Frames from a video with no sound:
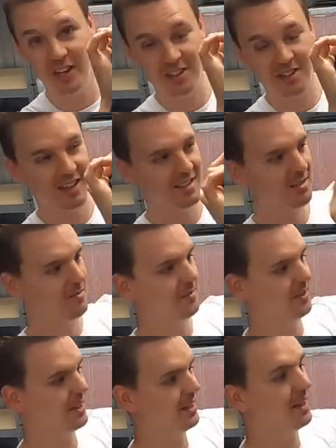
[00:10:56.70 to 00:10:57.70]
nice item.
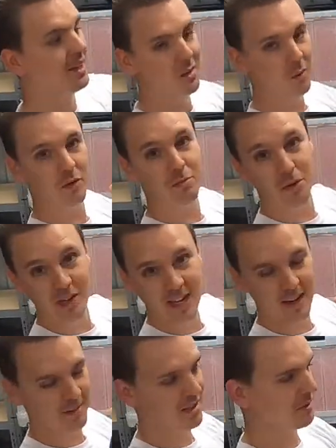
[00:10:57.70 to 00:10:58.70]
Would have probably
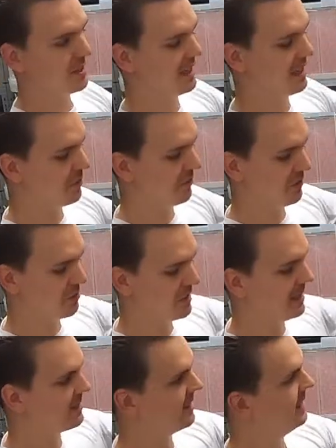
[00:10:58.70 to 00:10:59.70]
kept this myself if it was
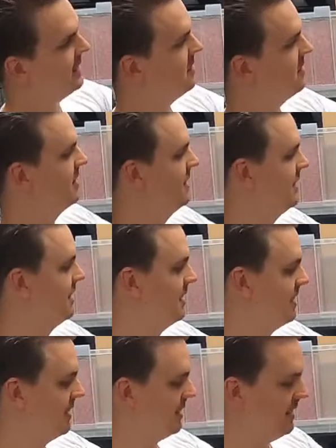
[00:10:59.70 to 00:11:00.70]
my size.
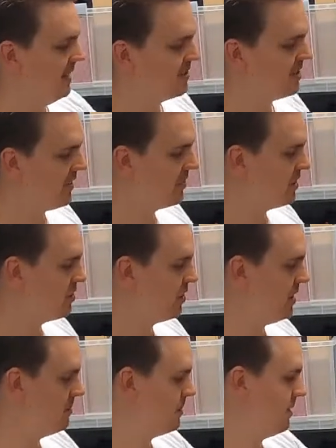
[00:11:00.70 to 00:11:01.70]
Charity
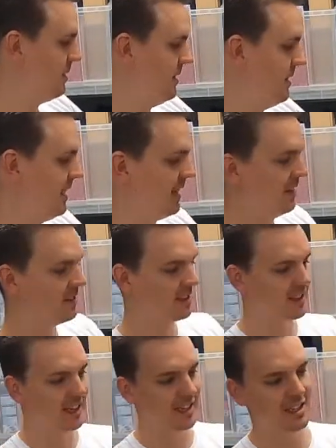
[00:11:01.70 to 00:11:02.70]
shop. Yeah, it's a
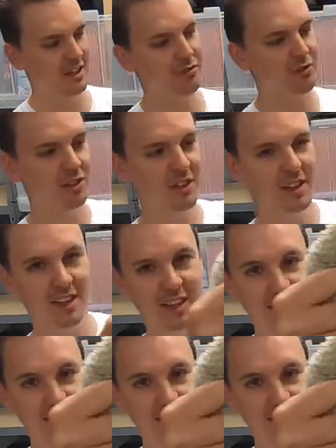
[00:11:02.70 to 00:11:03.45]
slightly different